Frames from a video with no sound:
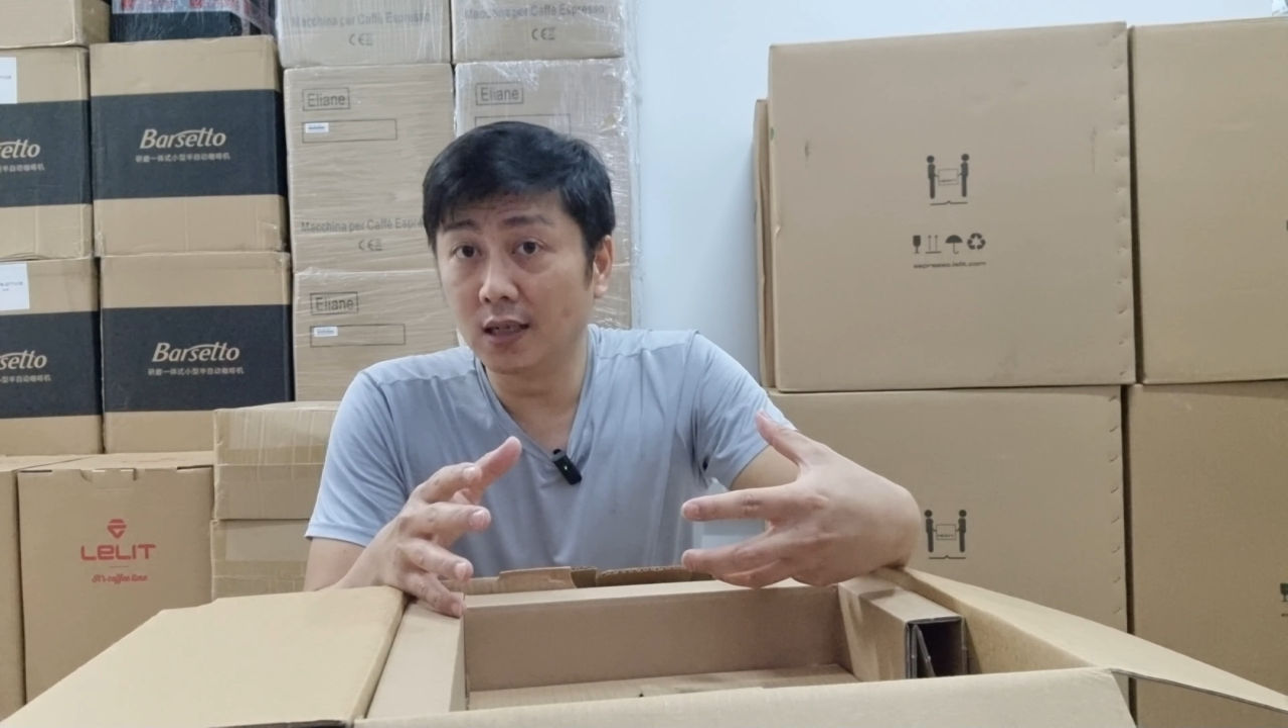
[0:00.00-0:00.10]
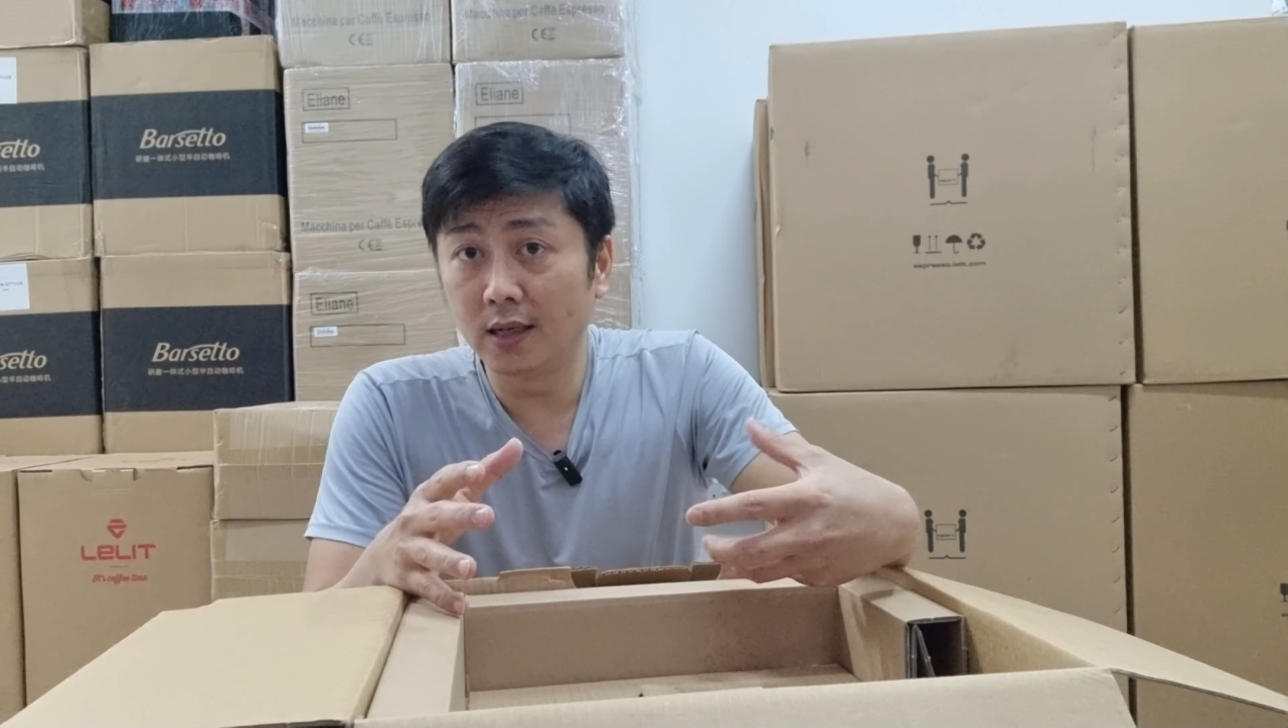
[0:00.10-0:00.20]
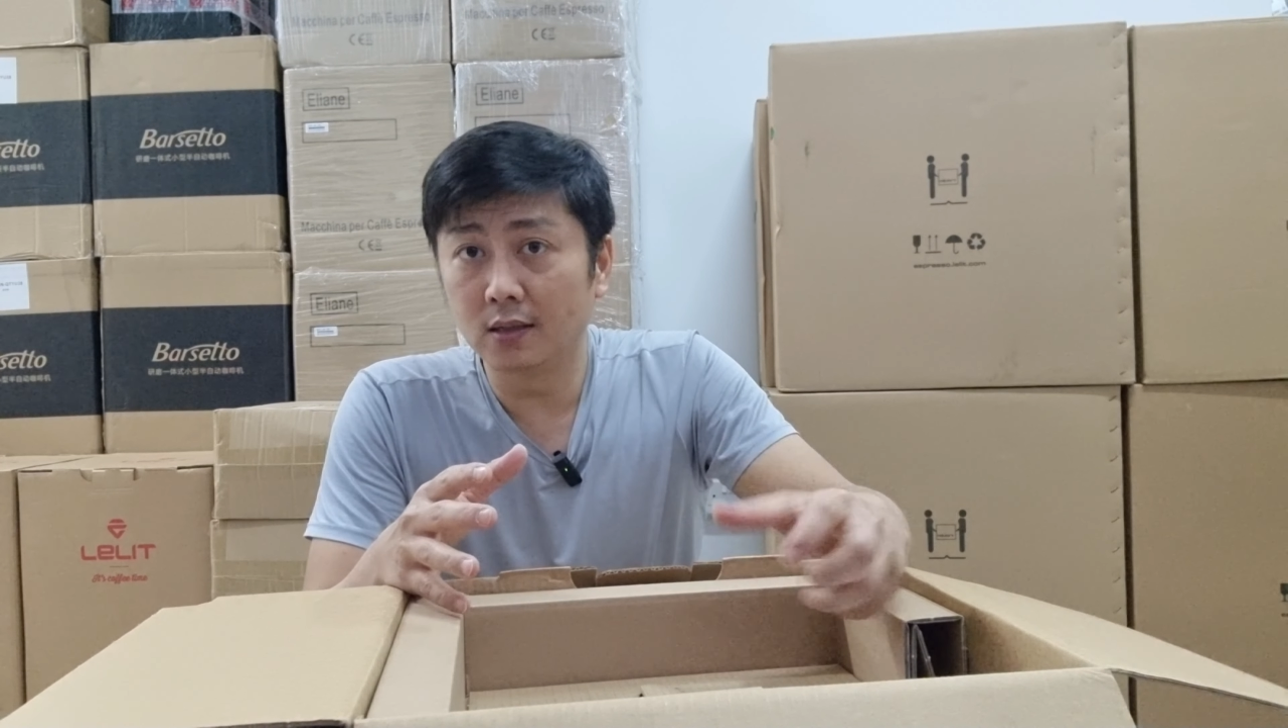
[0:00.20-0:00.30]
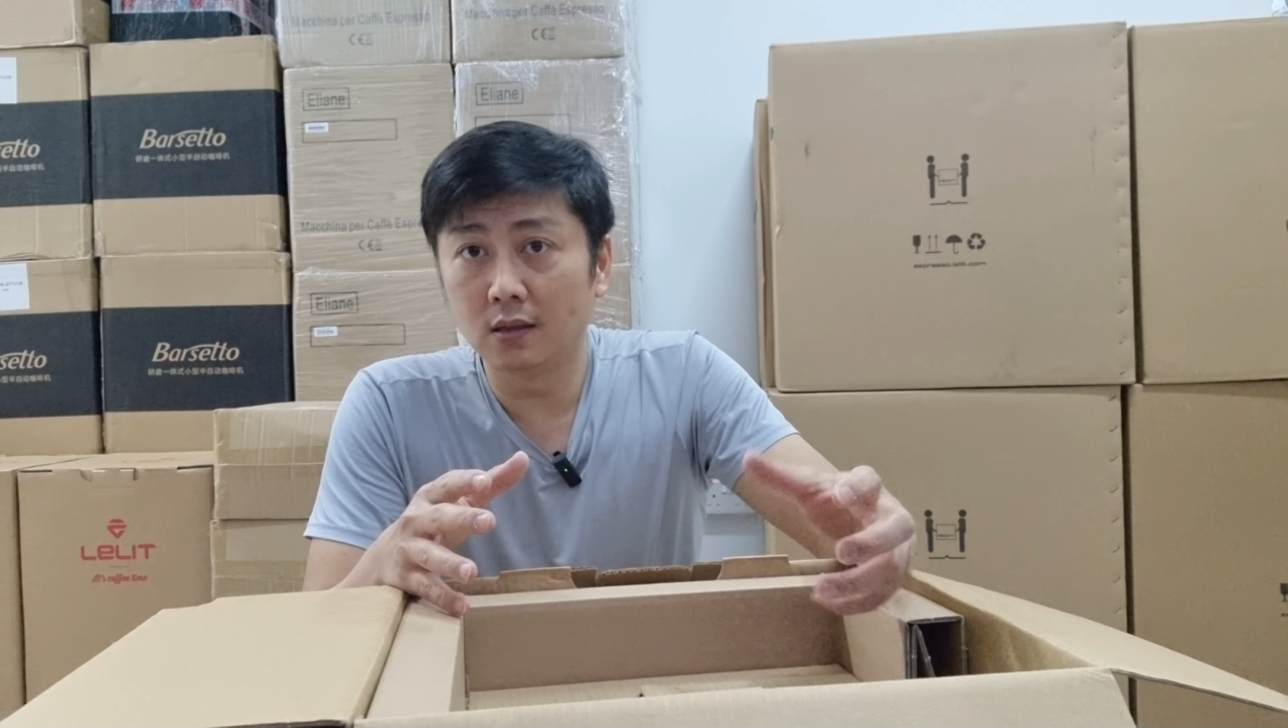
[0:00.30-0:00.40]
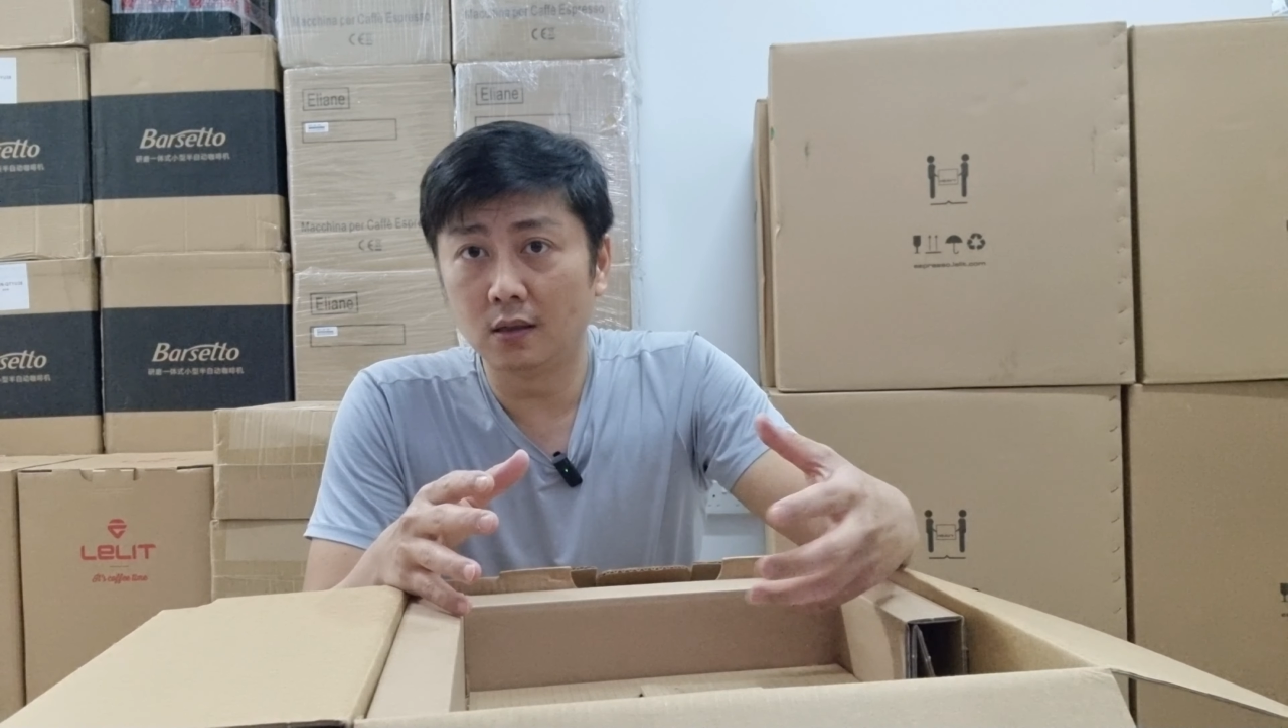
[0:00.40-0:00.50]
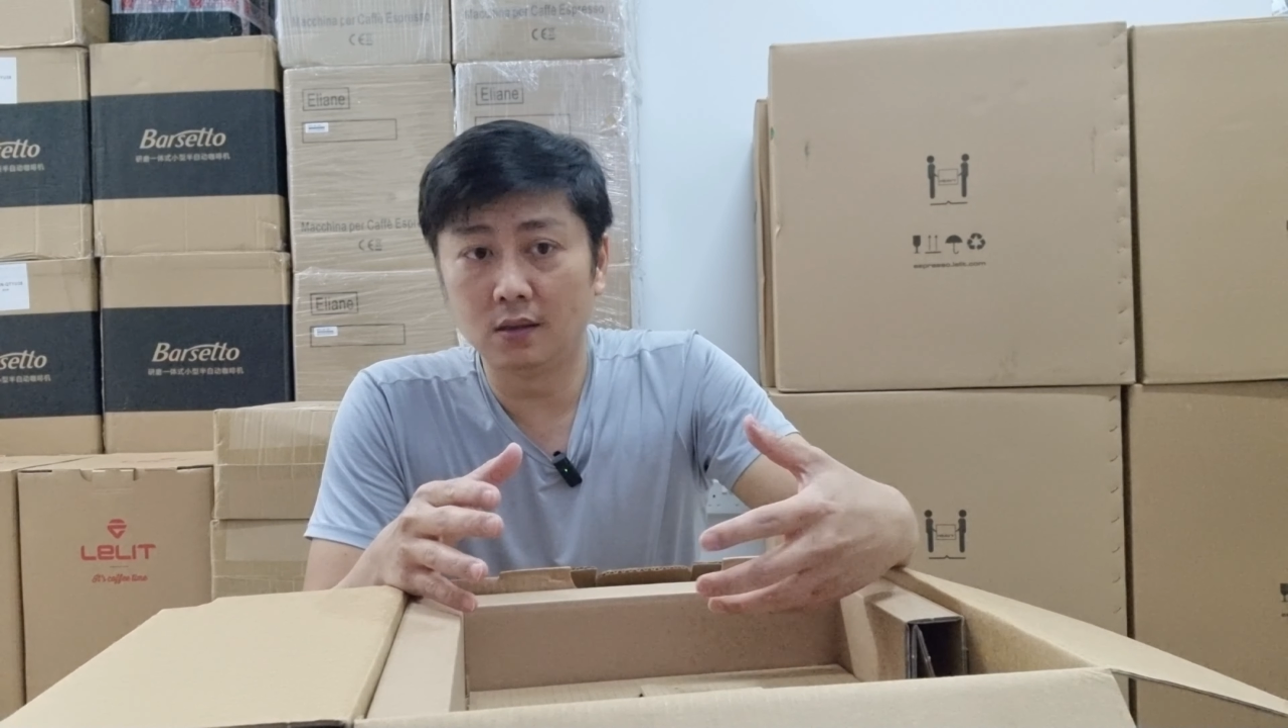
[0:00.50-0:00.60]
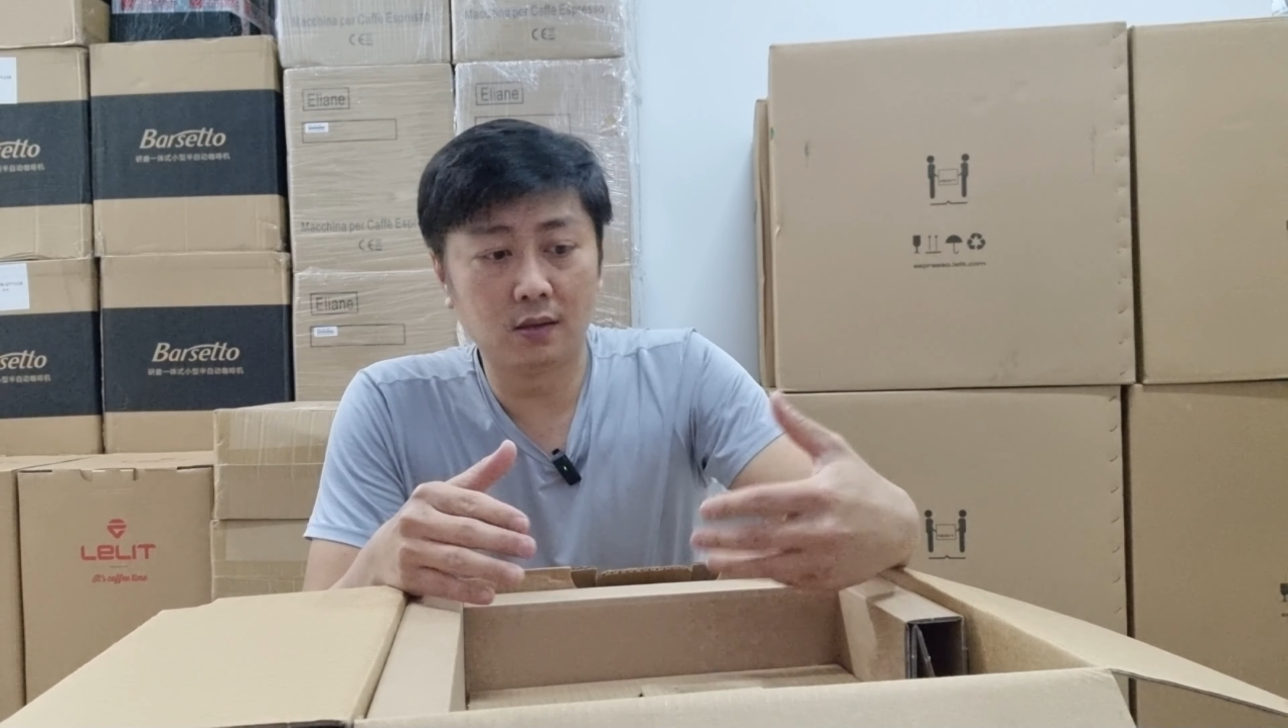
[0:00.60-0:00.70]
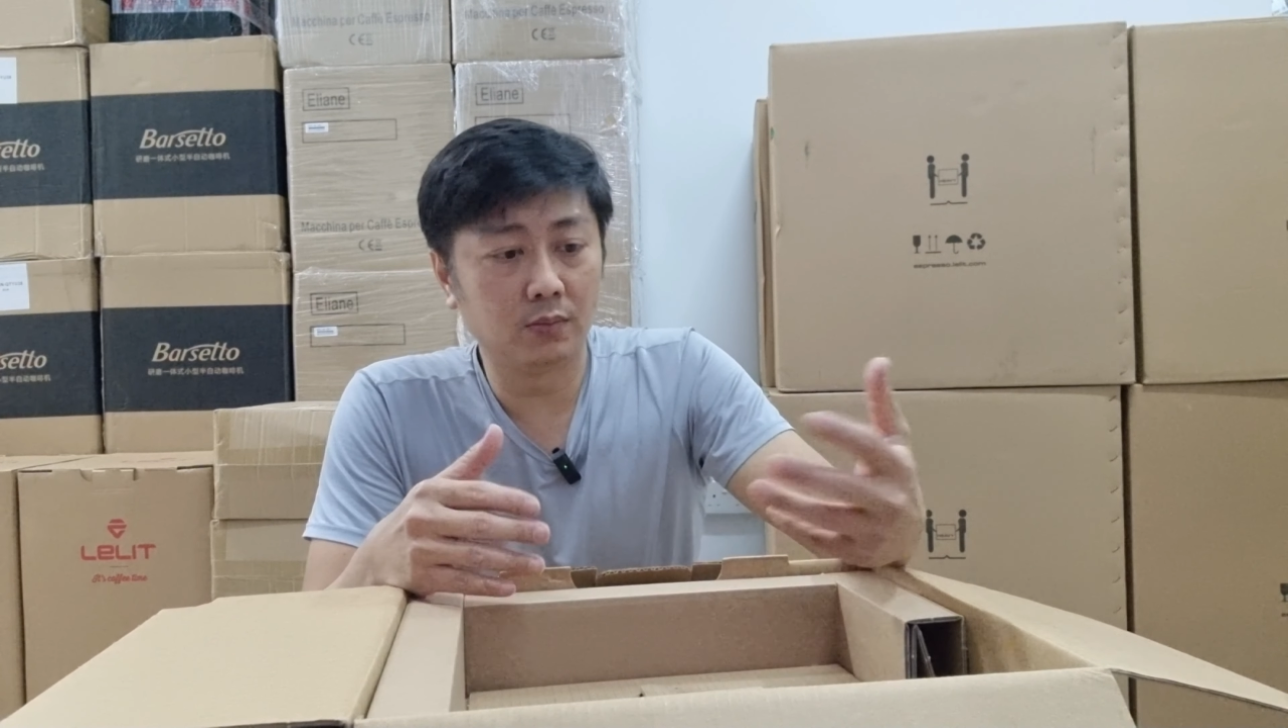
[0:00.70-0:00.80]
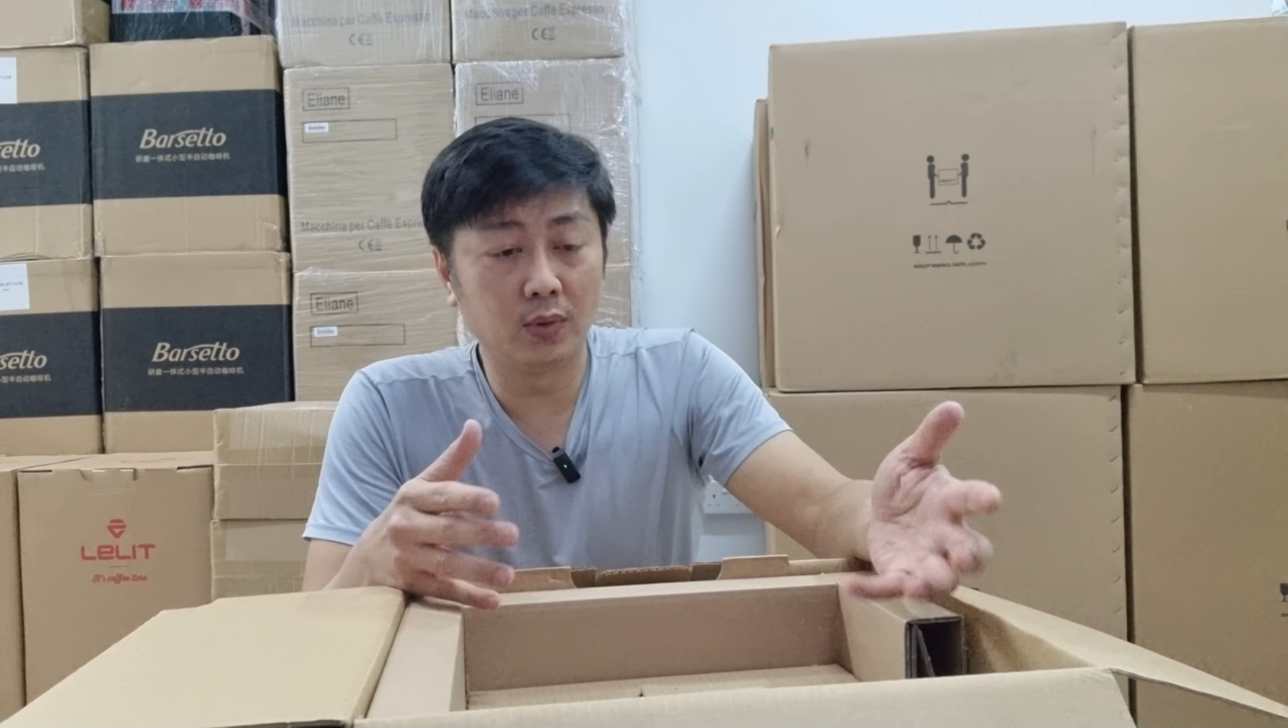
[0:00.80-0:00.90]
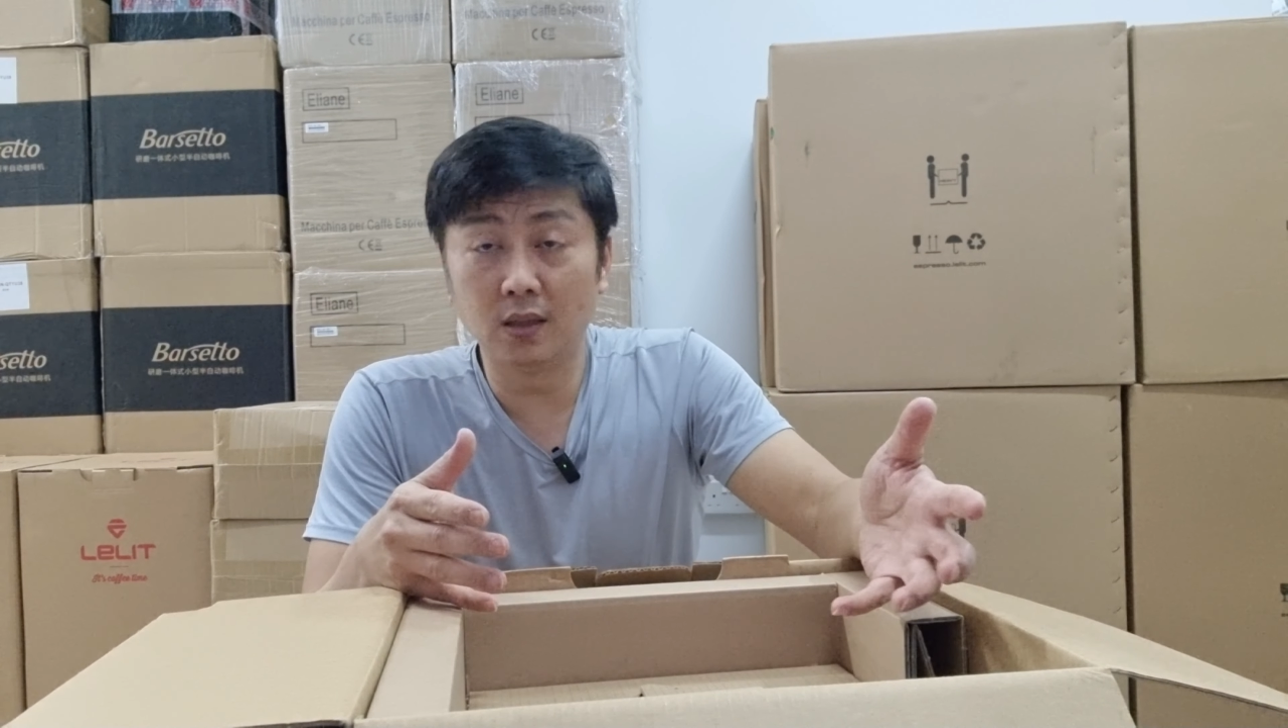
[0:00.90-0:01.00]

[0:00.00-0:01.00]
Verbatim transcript: light, uh,